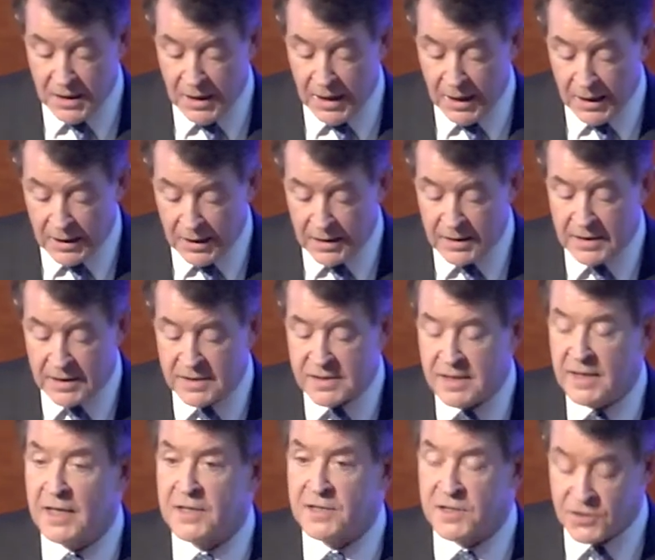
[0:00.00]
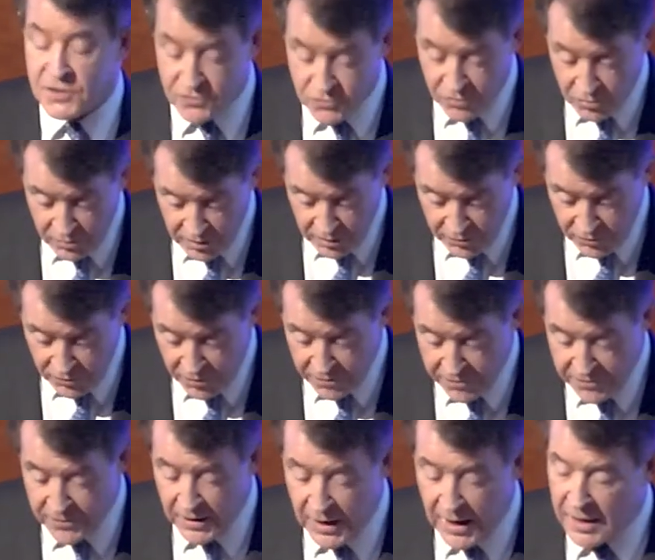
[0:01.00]
are likely to get stronger
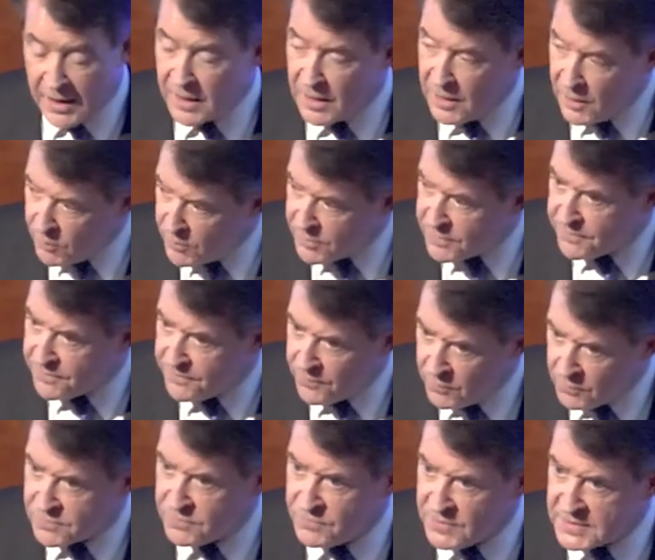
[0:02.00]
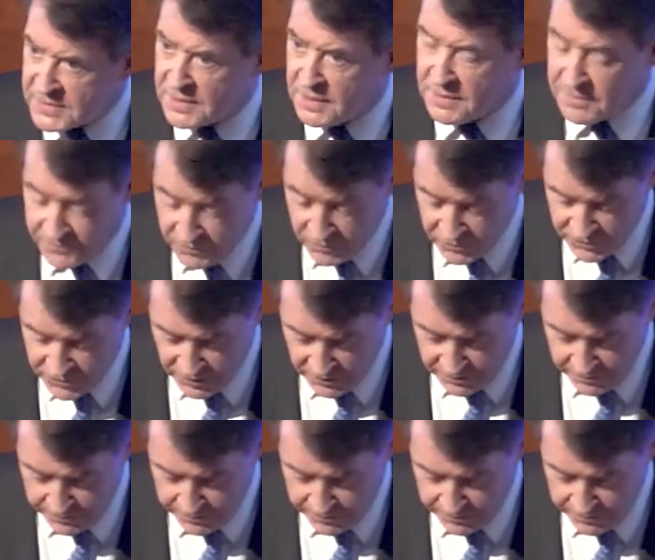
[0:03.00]
growth and lower default risk in the future.